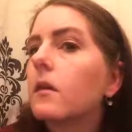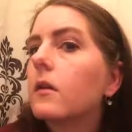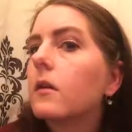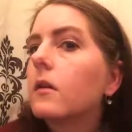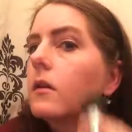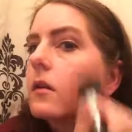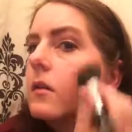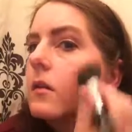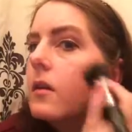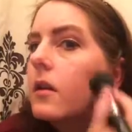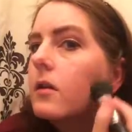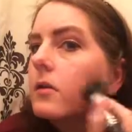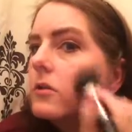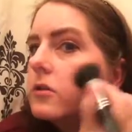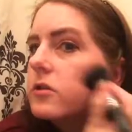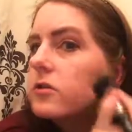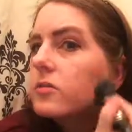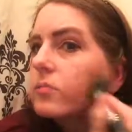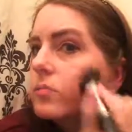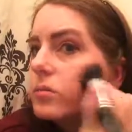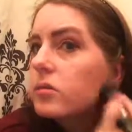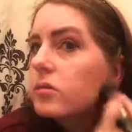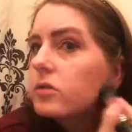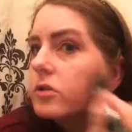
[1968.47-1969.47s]
And then
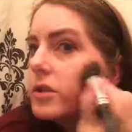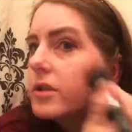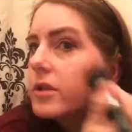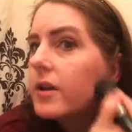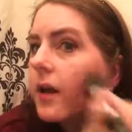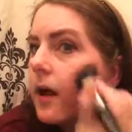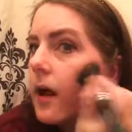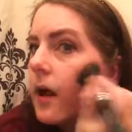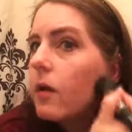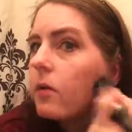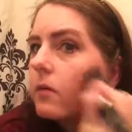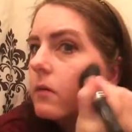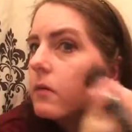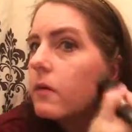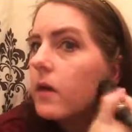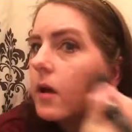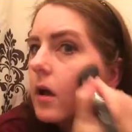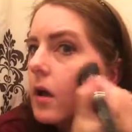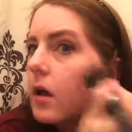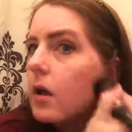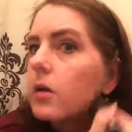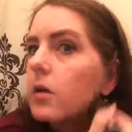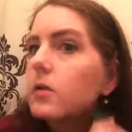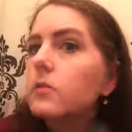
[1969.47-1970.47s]
just brush it out
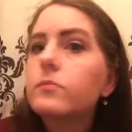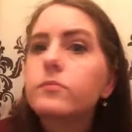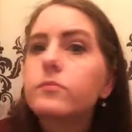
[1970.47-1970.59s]
there.